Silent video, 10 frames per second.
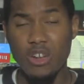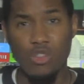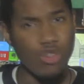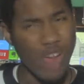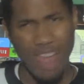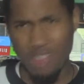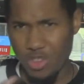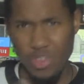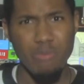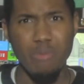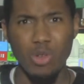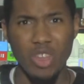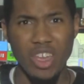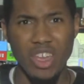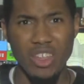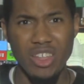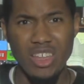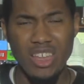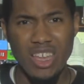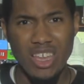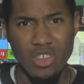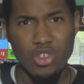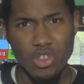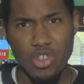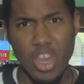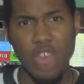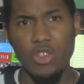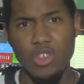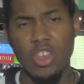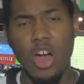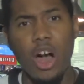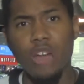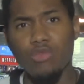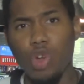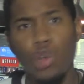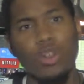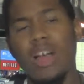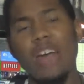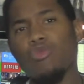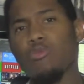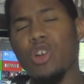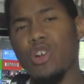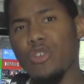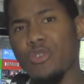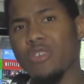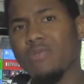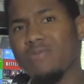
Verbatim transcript: who have this stuff built in should change the on-road classroom curve.